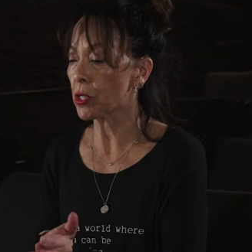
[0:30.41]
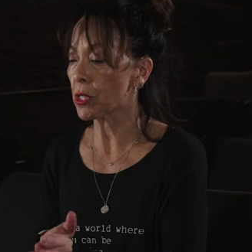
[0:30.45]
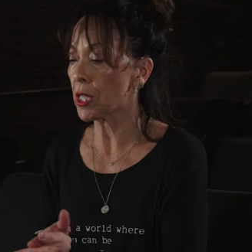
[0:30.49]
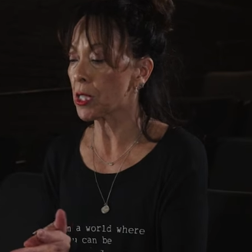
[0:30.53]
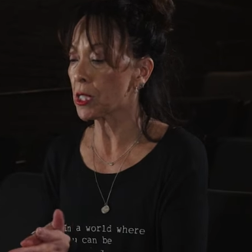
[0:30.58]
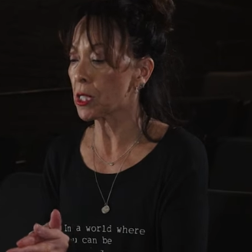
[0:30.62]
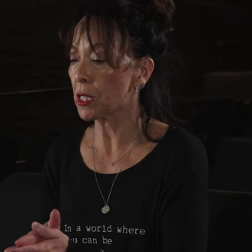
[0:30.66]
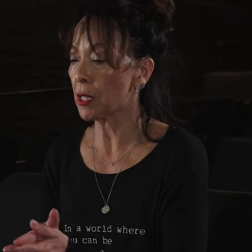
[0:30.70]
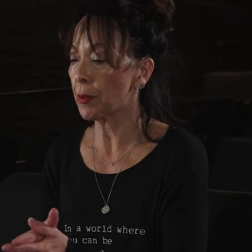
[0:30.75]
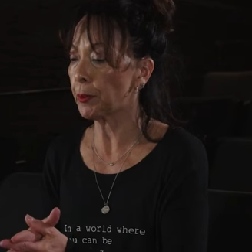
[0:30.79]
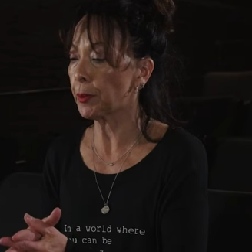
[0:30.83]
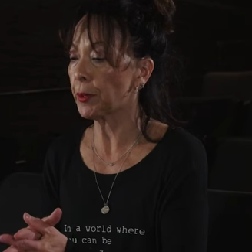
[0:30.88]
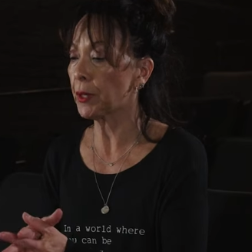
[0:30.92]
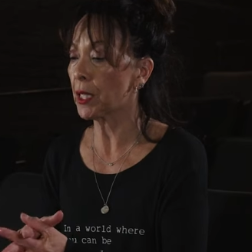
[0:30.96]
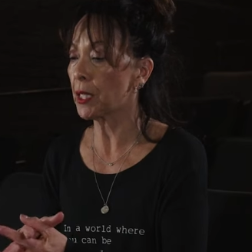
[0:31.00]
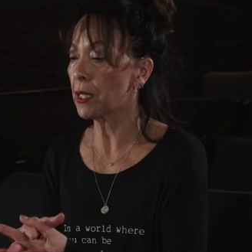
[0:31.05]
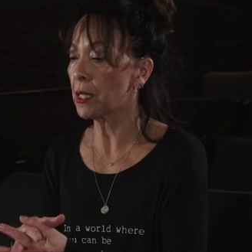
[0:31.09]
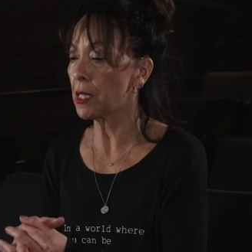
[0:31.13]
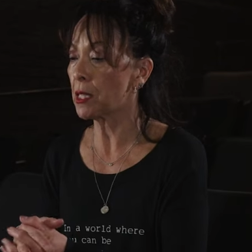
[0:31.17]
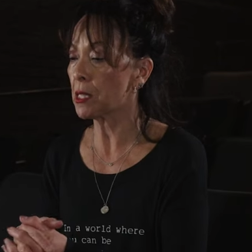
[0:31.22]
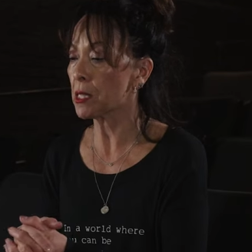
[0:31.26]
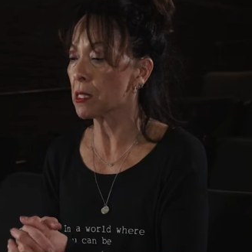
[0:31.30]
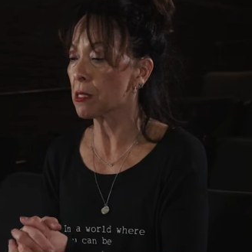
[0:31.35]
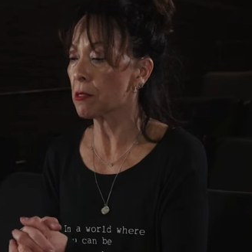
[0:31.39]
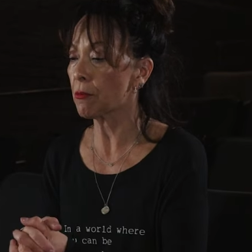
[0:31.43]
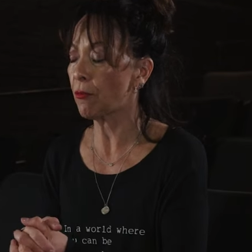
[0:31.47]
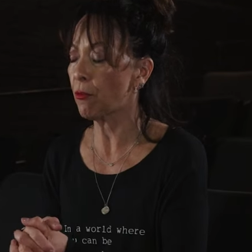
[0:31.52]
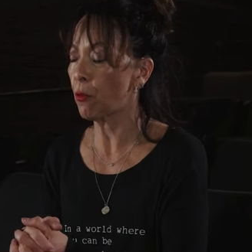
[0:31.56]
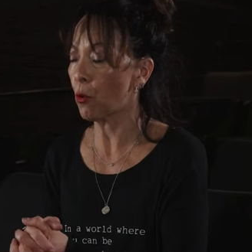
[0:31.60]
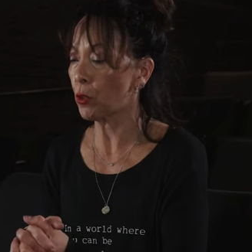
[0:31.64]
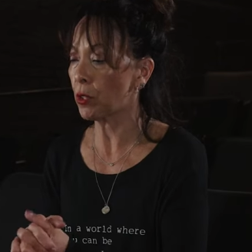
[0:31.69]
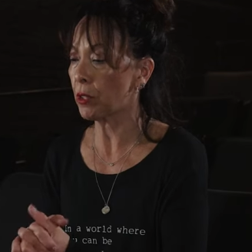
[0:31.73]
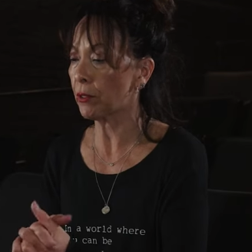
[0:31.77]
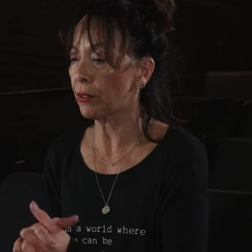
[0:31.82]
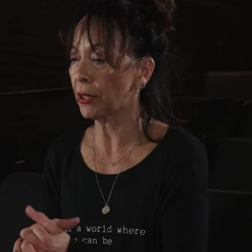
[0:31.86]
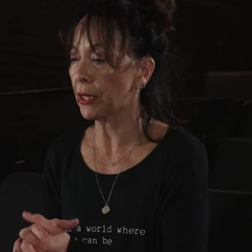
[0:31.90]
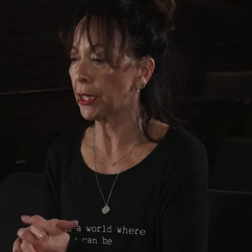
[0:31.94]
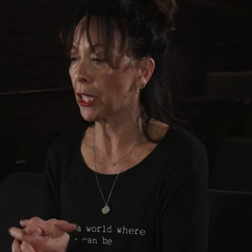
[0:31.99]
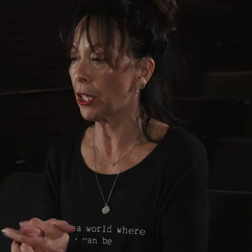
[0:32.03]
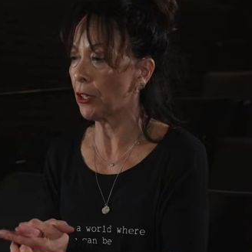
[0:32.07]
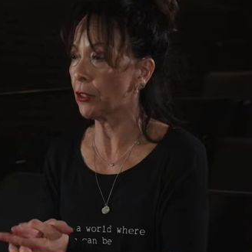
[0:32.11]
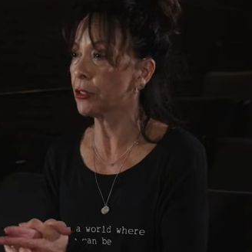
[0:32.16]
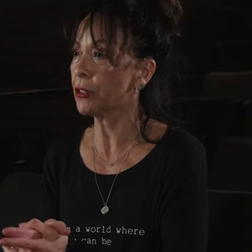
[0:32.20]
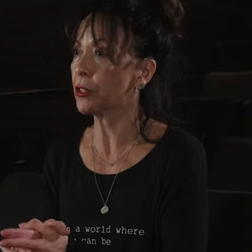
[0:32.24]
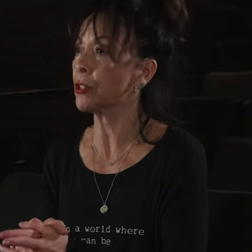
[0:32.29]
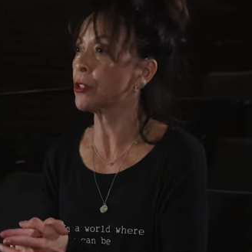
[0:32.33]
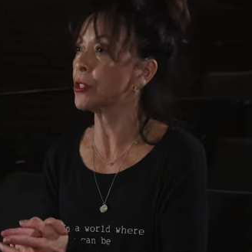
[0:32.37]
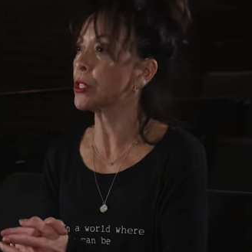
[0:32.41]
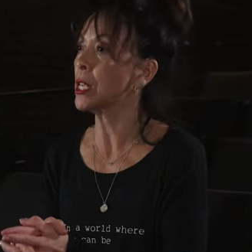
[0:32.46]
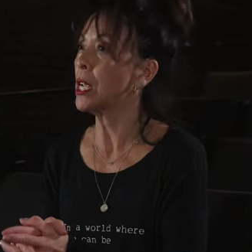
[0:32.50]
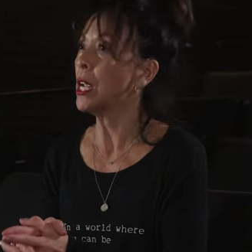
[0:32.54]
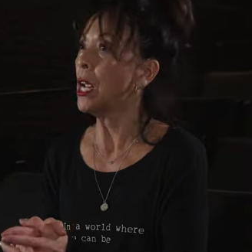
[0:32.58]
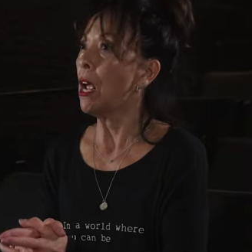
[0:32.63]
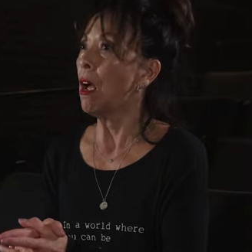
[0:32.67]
that play these four different characters.